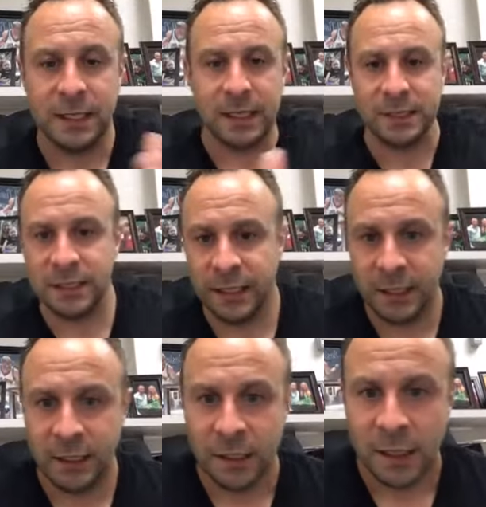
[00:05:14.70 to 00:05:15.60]

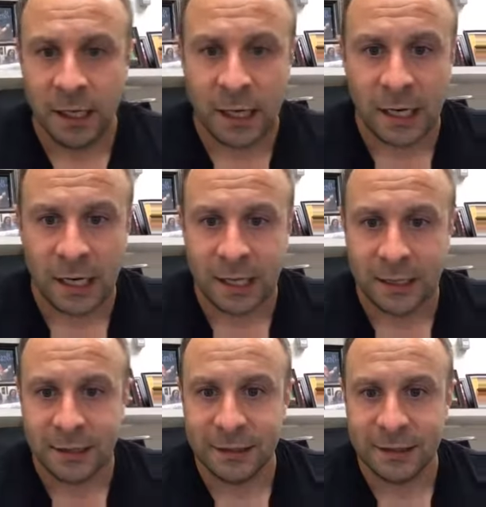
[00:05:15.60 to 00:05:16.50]
see
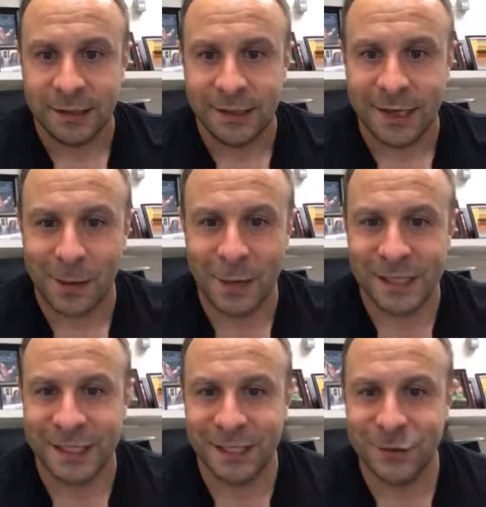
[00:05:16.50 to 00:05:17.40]
a
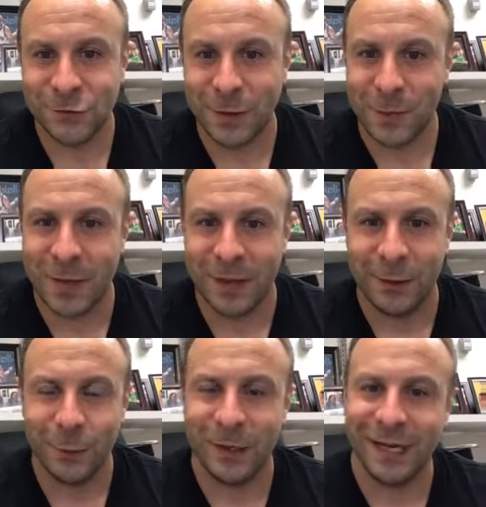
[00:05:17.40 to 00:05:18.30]
message from the
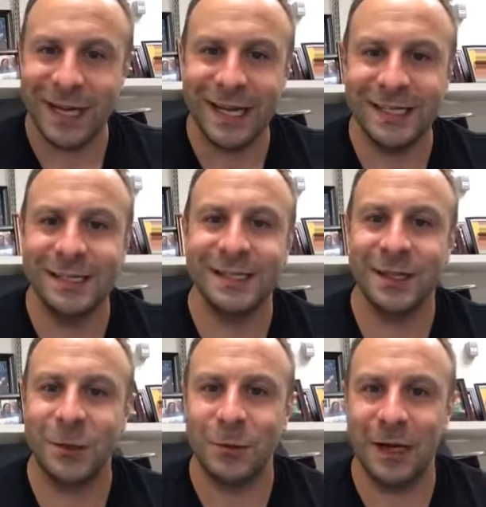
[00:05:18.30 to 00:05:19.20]
Winning Edge,
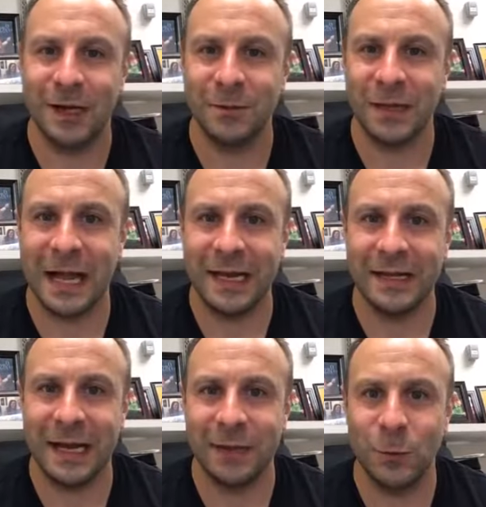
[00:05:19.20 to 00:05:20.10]
so I'm glad
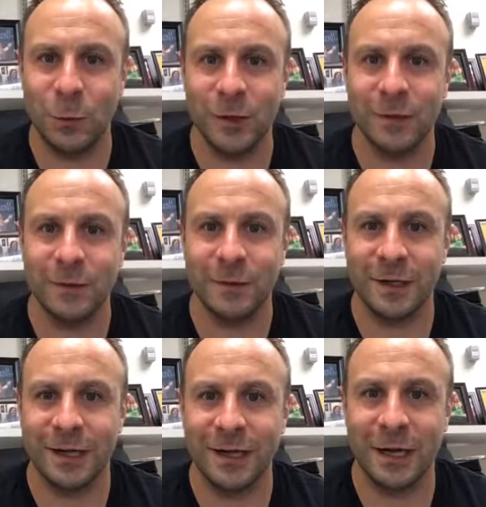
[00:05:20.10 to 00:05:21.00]
that we're
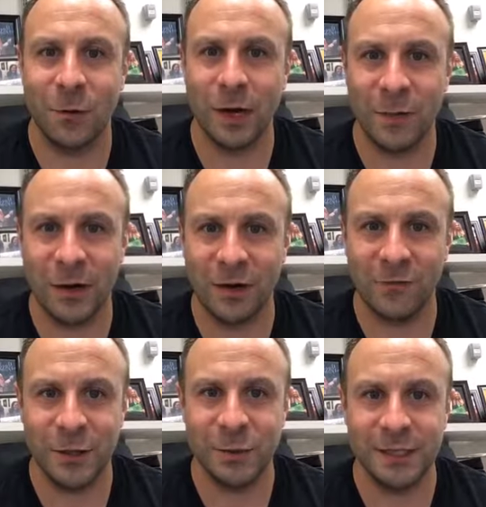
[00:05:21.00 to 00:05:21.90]
going up in our
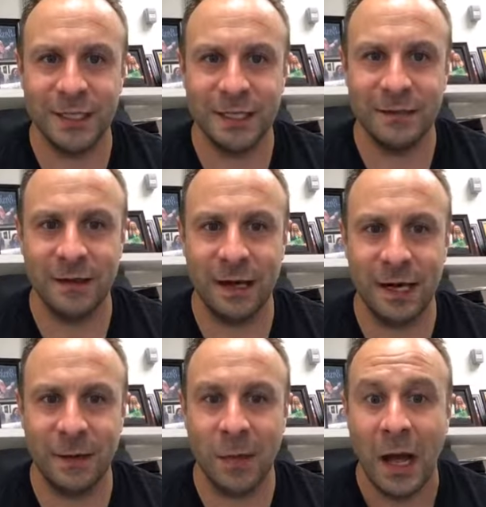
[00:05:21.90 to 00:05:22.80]
viewers here.
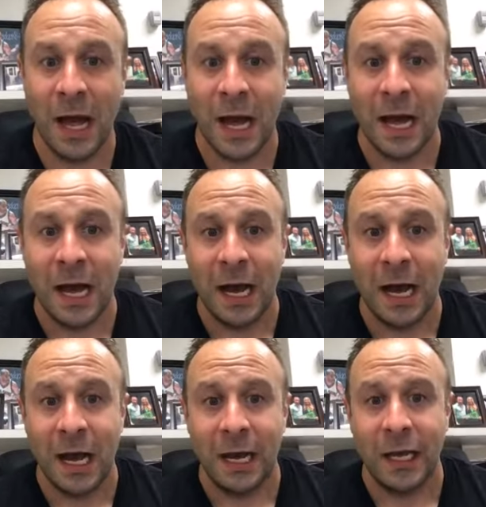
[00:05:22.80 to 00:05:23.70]

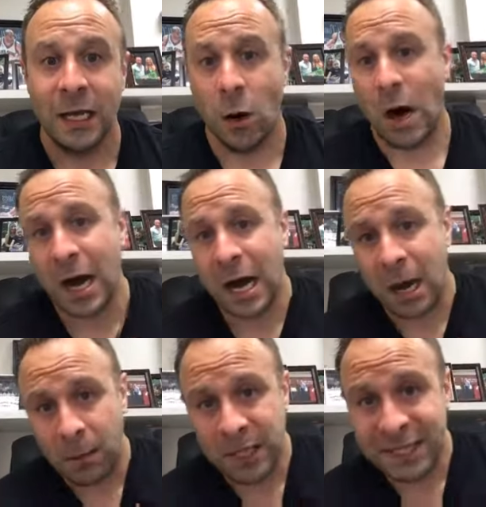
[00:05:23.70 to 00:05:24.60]
You know,
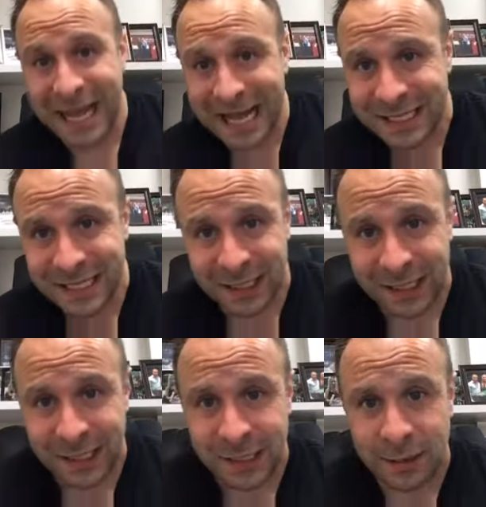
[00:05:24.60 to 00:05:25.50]
I'm
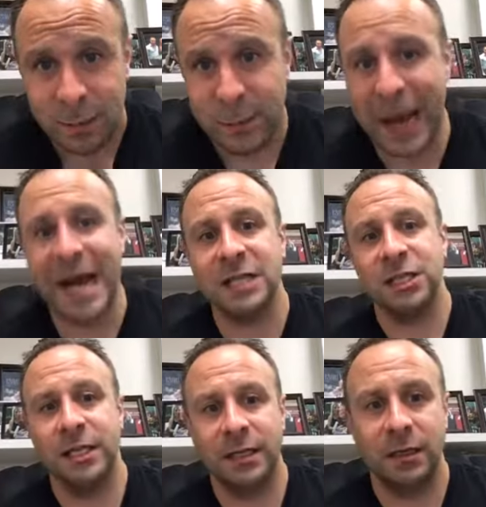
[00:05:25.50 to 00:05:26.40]
intensely
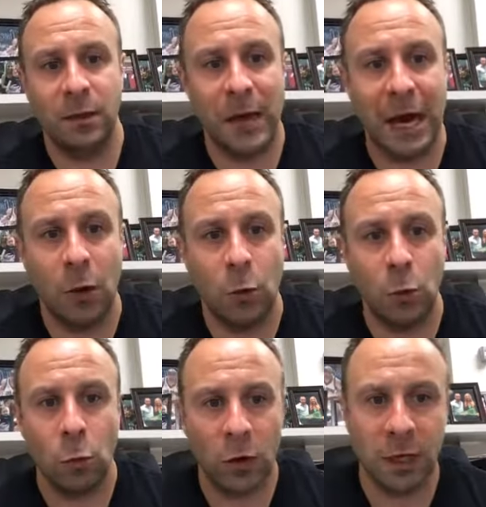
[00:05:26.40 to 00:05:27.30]
passionate about
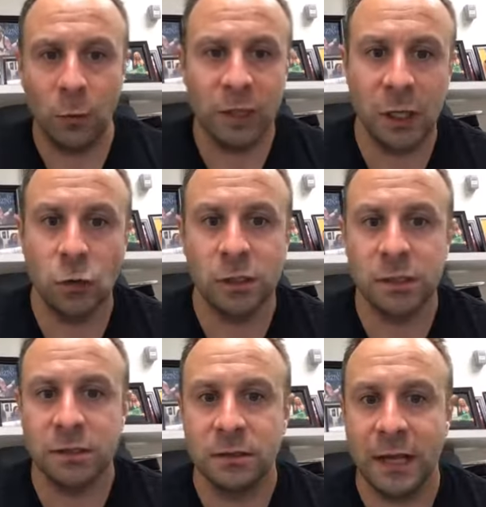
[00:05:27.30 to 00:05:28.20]
working with
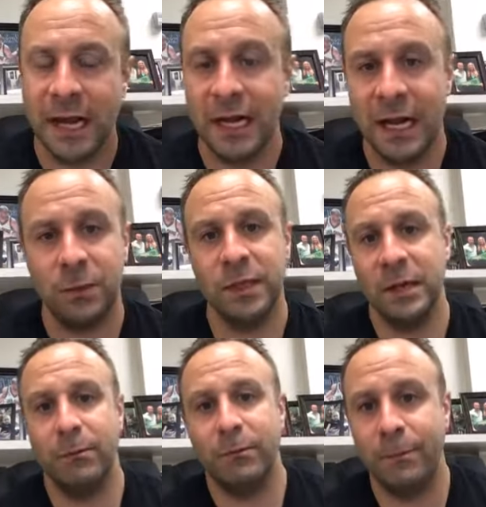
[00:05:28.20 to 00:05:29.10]
coaches and helping them